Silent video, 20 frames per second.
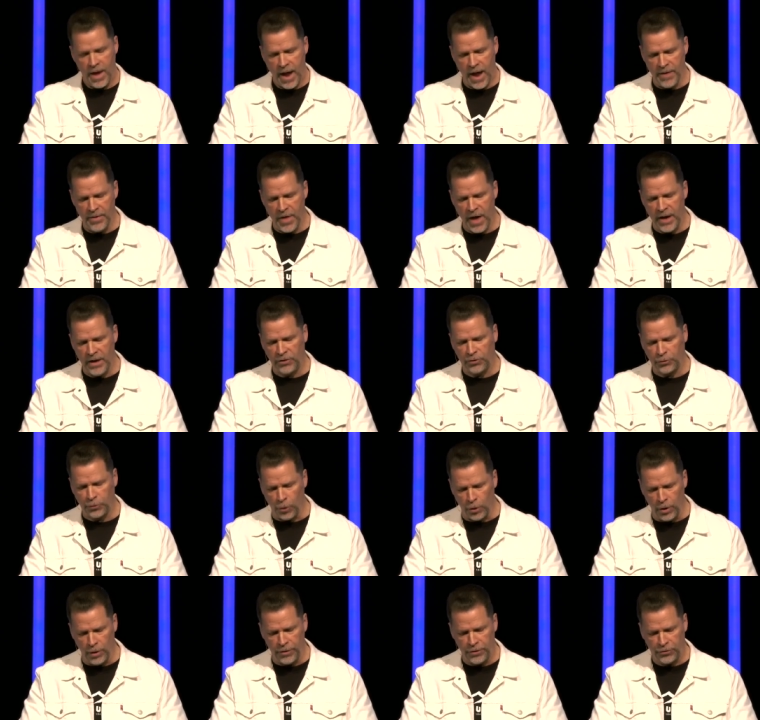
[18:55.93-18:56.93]
and then he
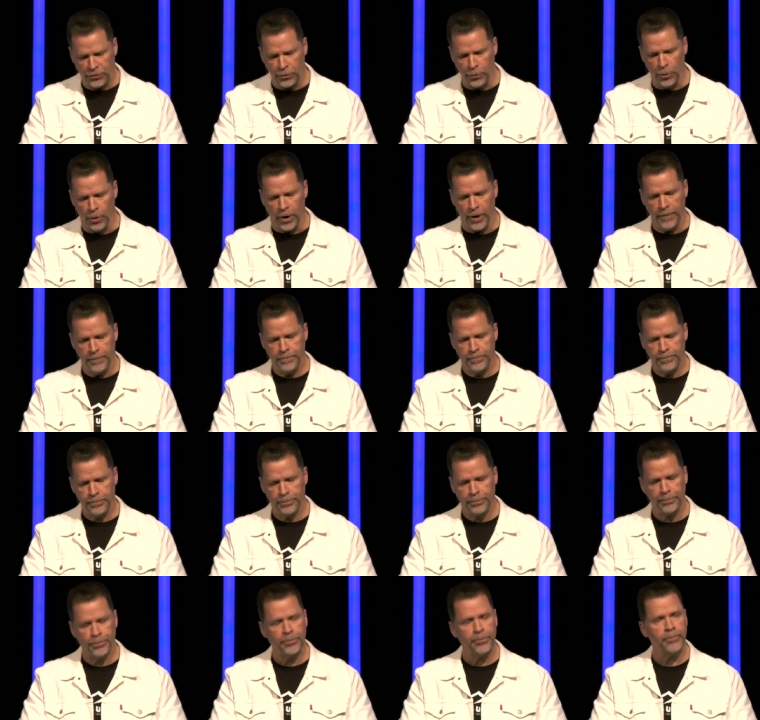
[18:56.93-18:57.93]
stood on the shore.
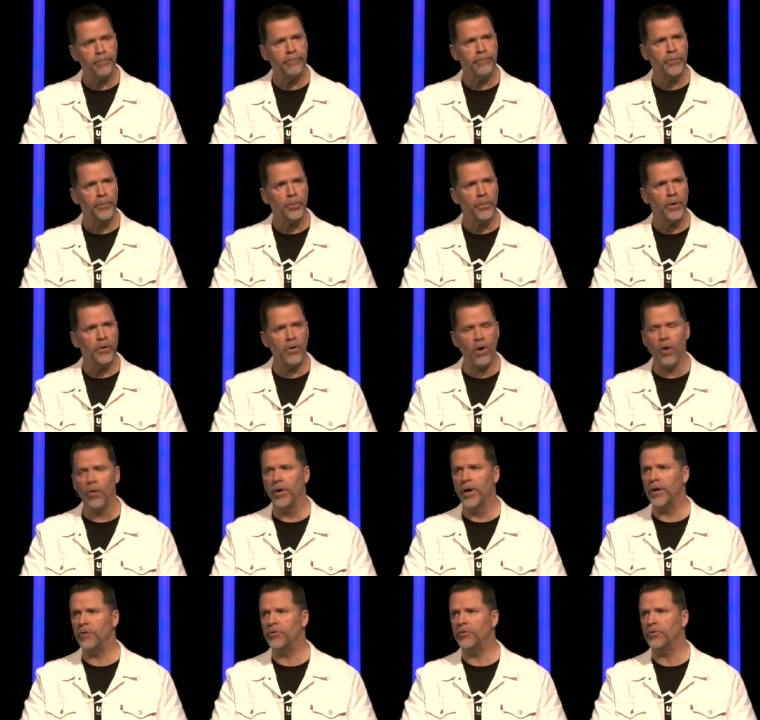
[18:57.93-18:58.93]

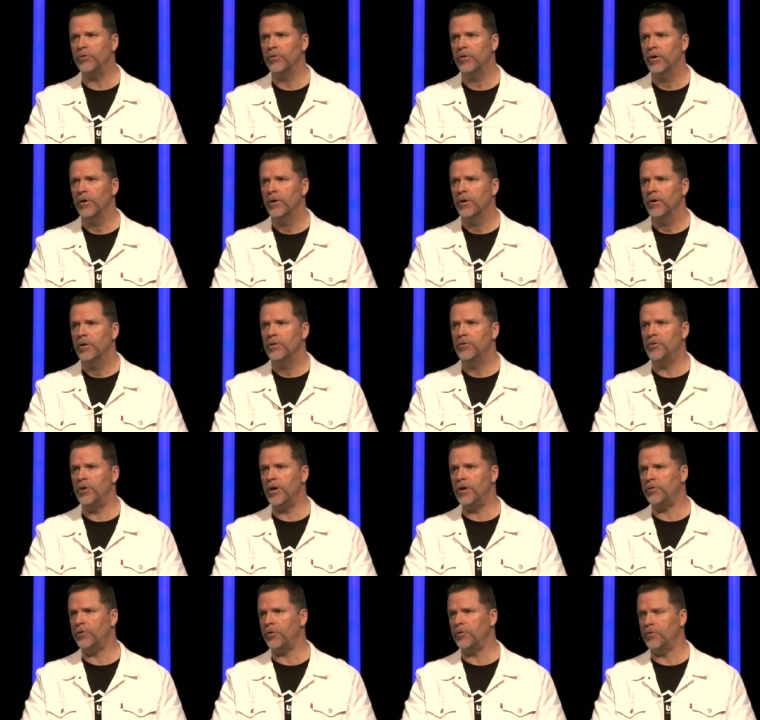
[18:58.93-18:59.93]
Notice,
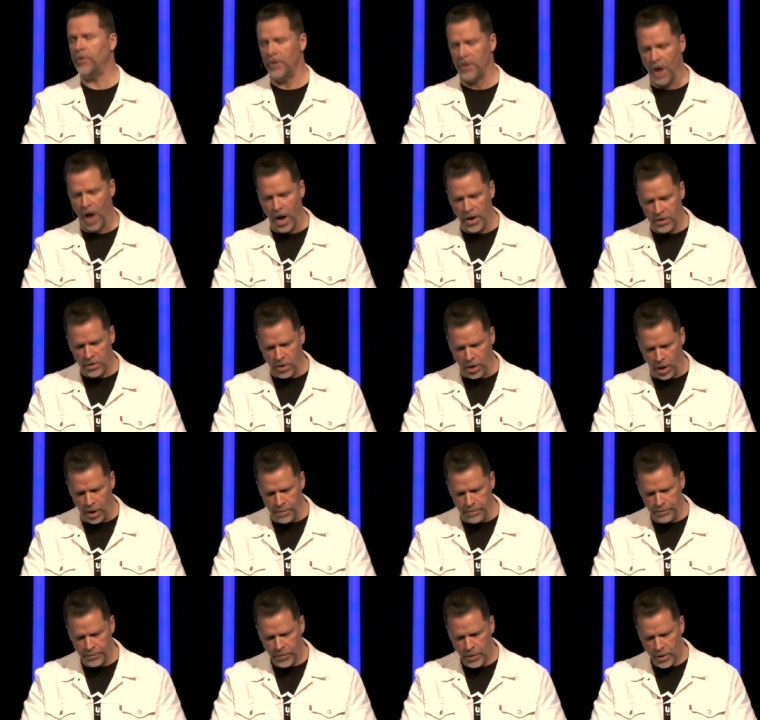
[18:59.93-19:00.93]
Jesus did not
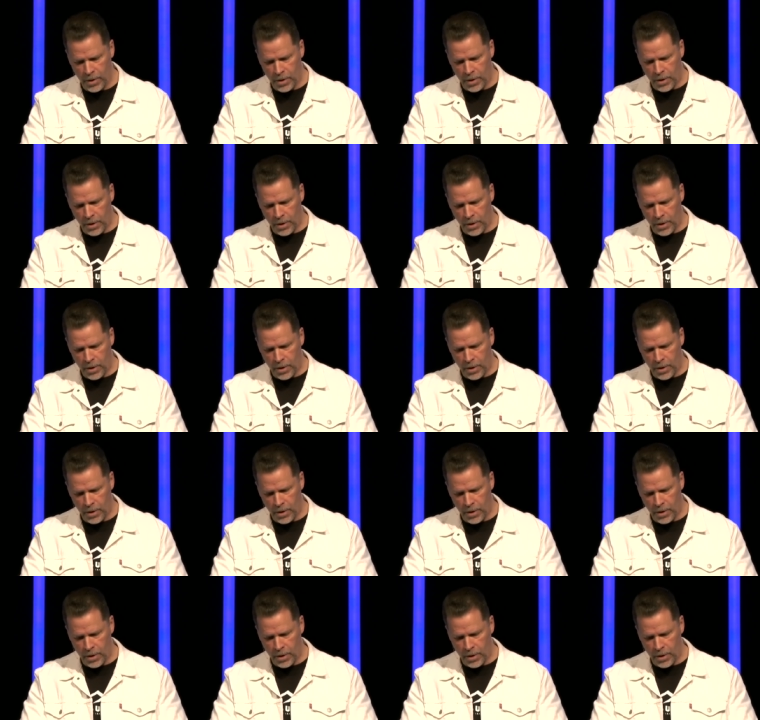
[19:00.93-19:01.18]
come